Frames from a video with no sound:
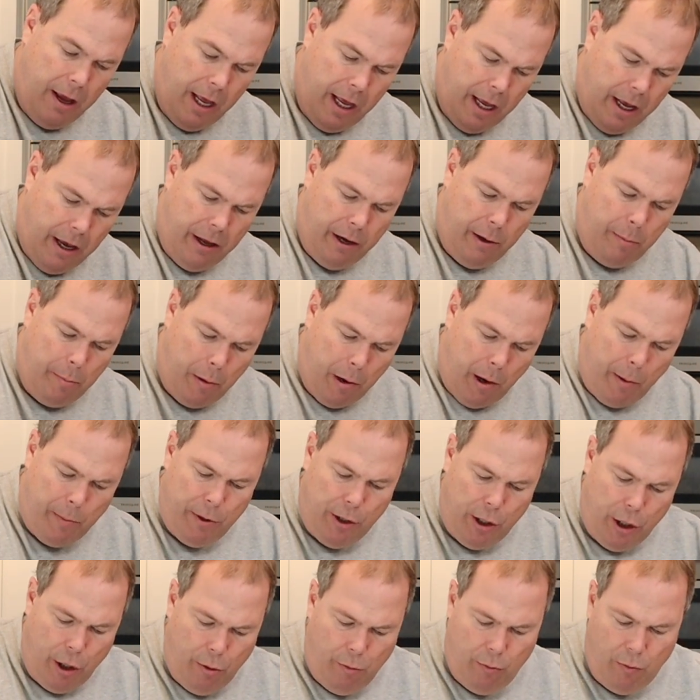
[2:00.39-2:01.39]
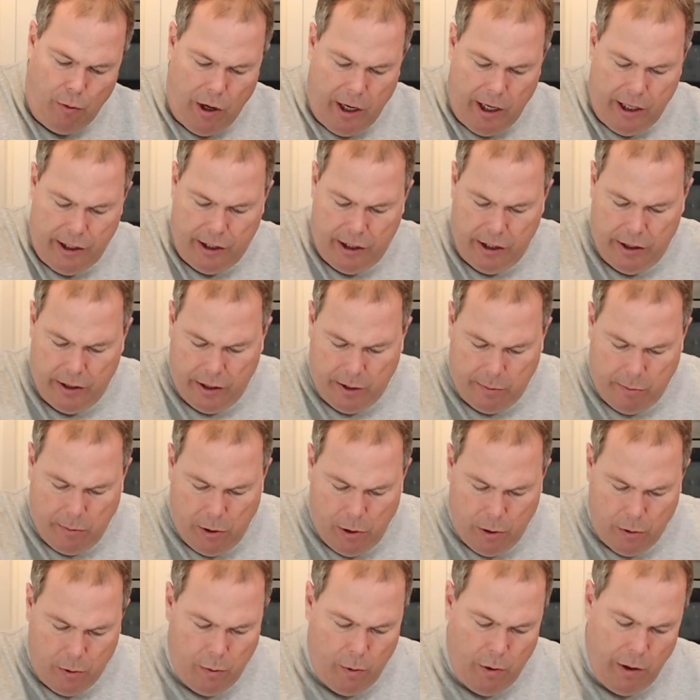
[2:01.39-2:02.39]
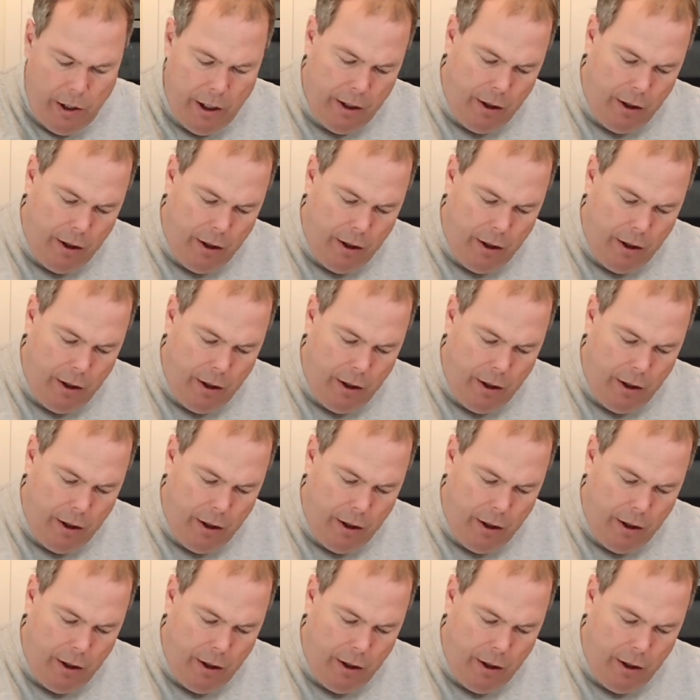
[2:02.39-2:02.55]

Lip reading: Had a barbecue right, just smoked one.